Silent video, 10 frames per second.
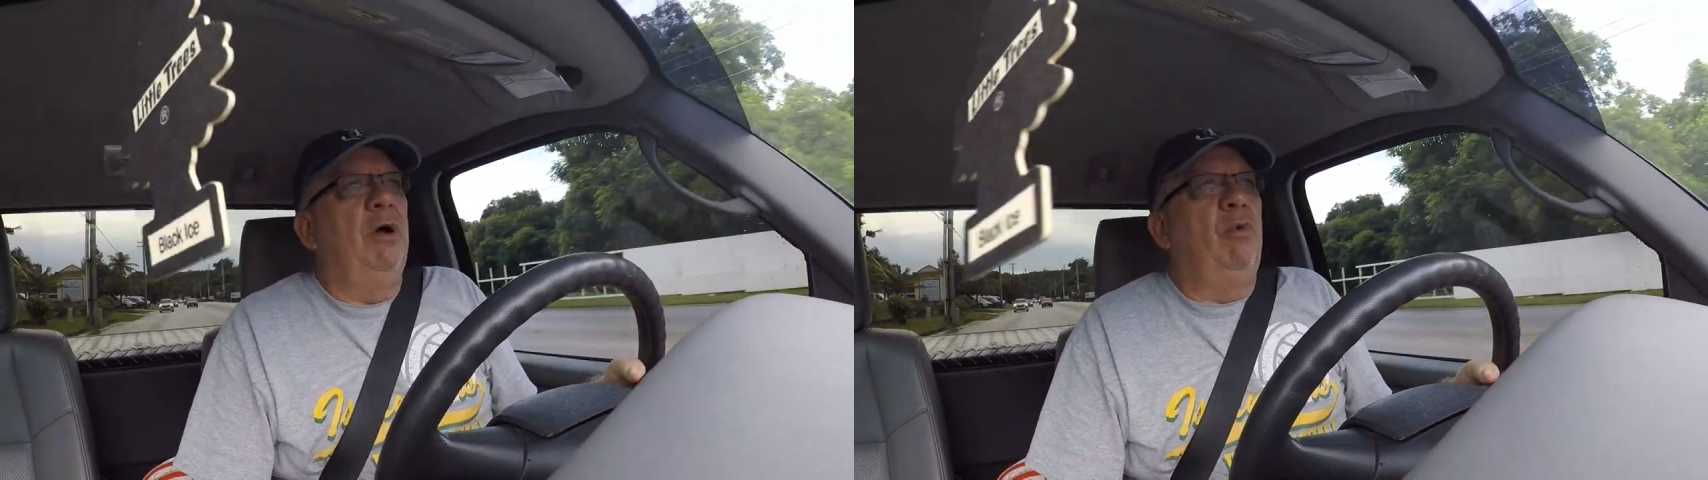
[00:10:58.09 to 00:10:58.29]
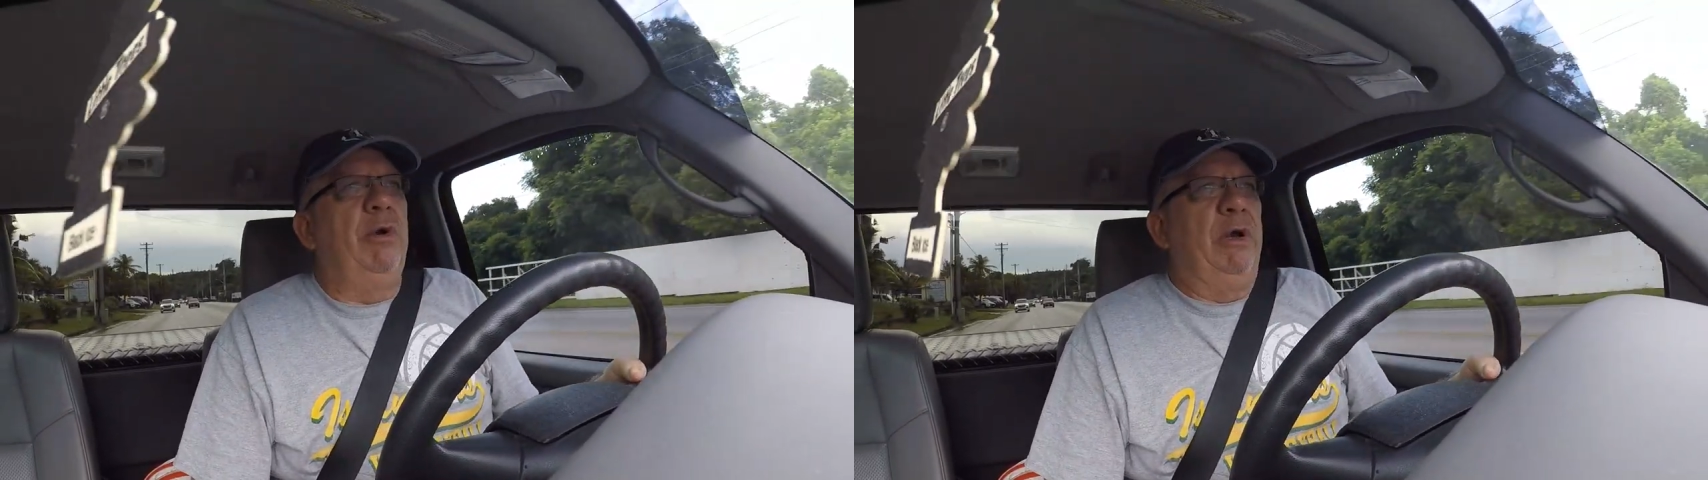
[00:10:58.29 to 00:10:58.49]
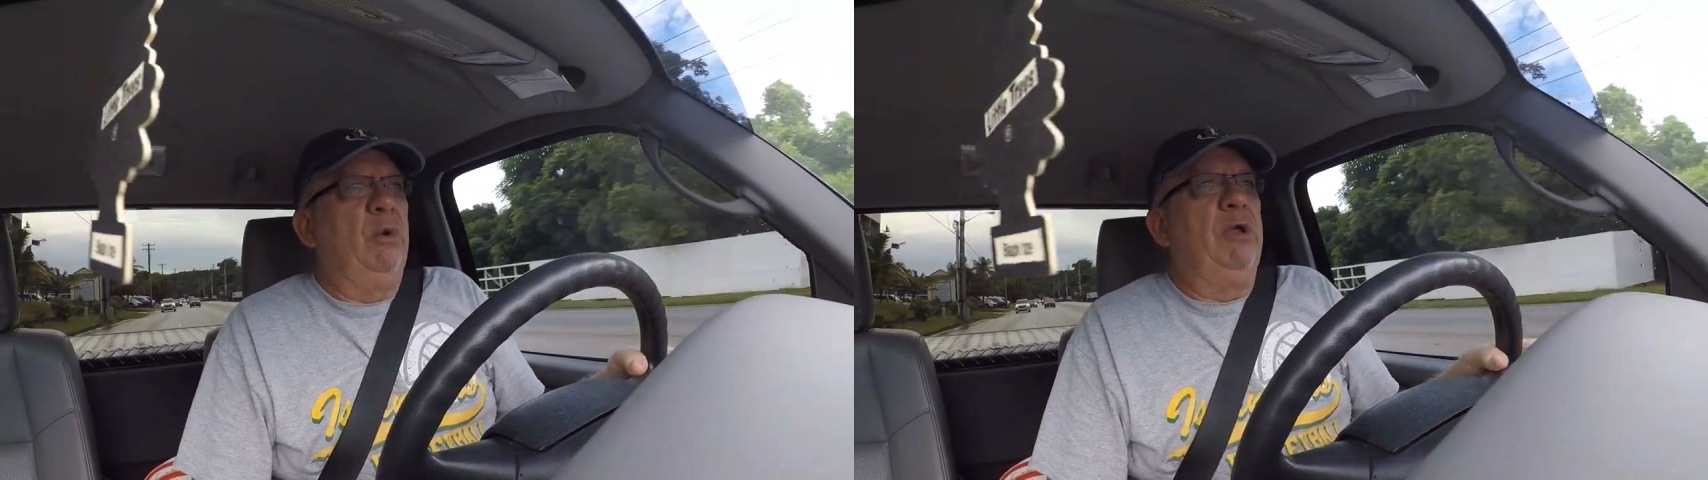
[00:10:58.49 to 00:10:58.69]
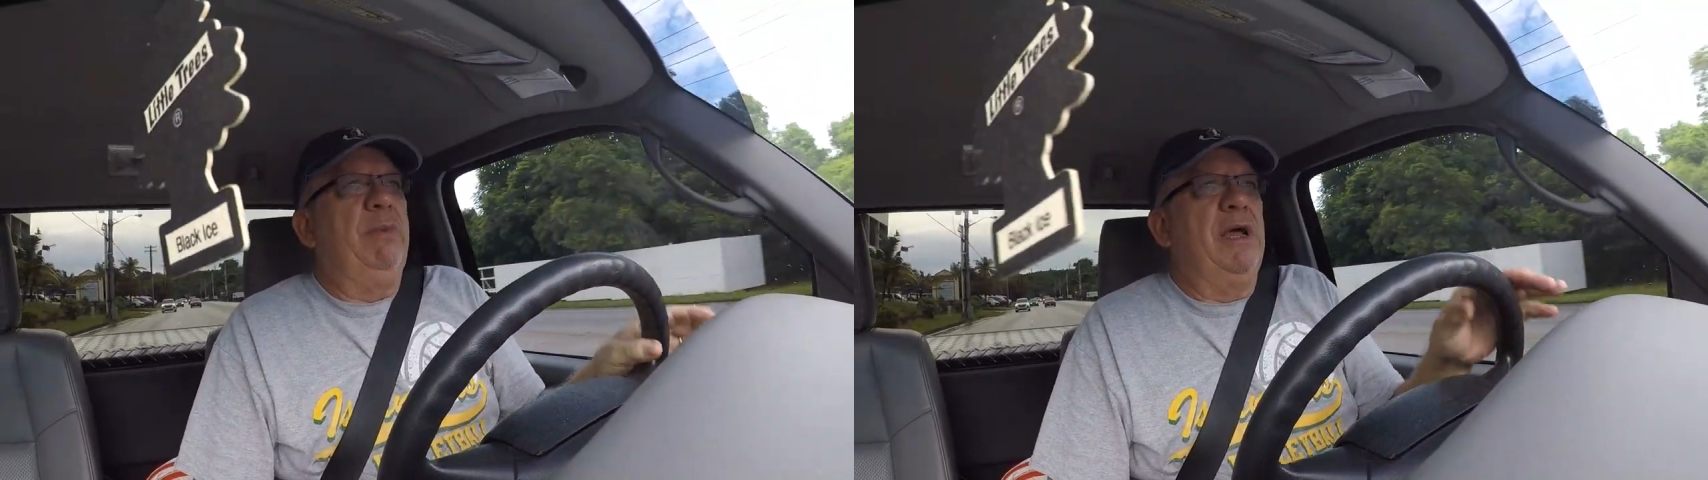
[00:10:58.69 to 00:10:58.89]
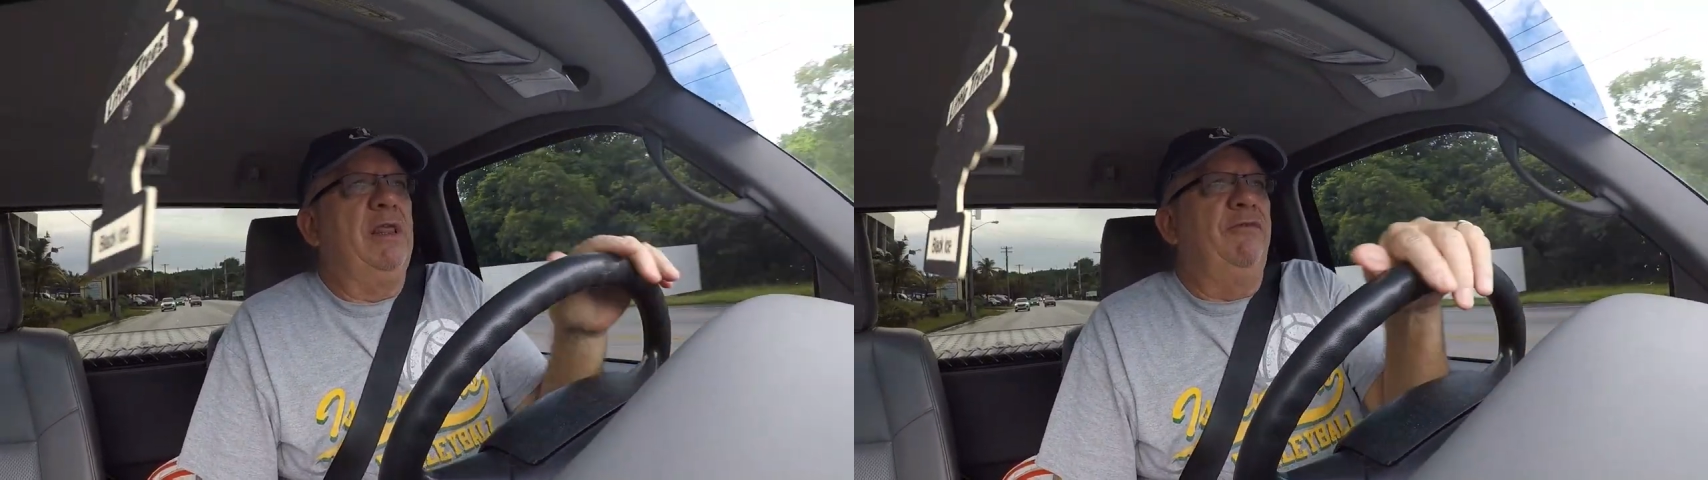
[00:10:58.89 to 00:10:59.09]
but when I do
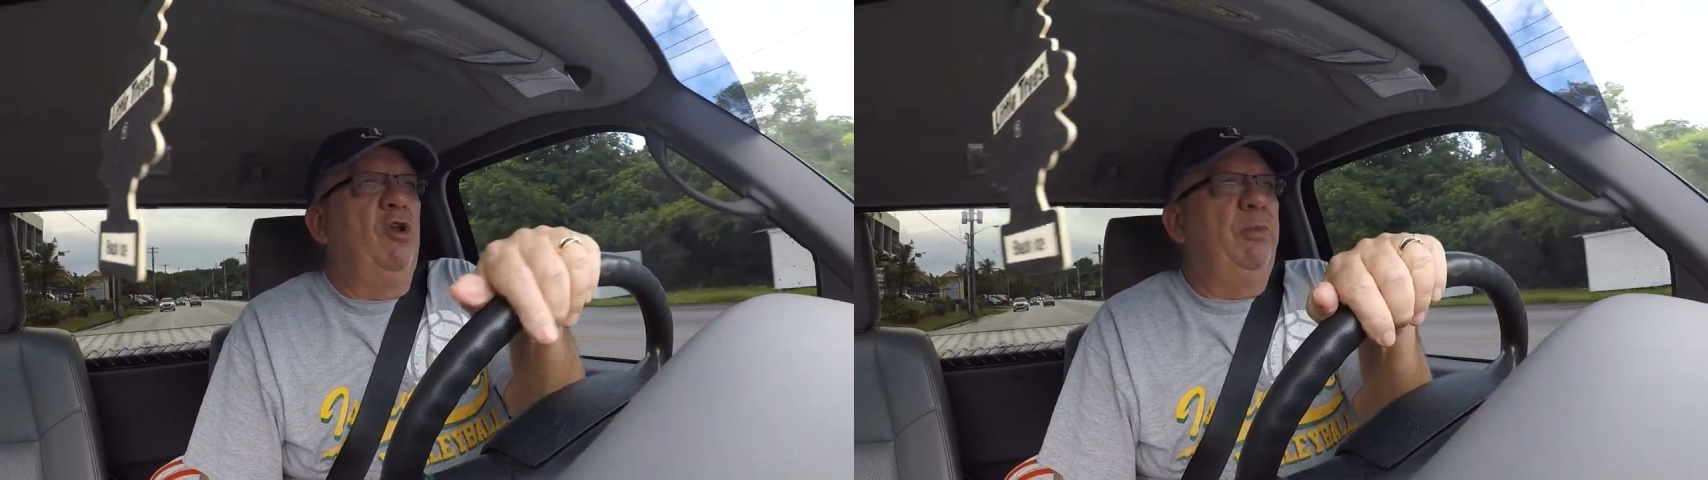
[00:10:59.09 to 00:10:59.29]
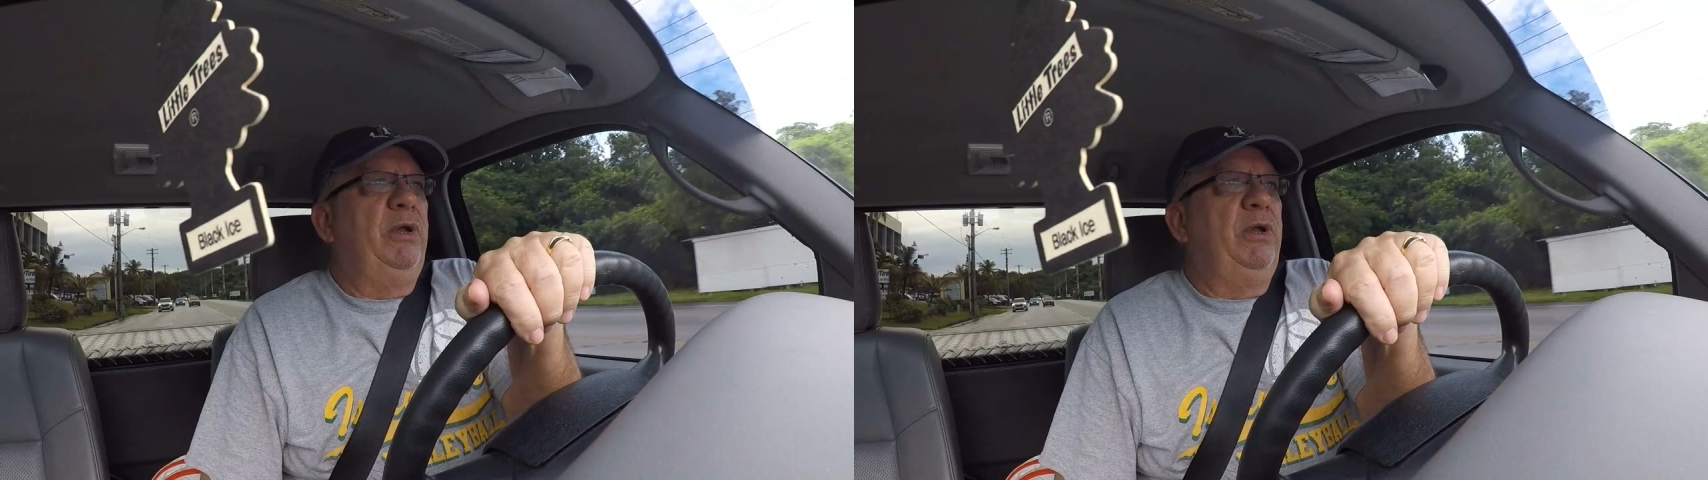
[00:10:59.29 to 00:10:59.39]
get back to the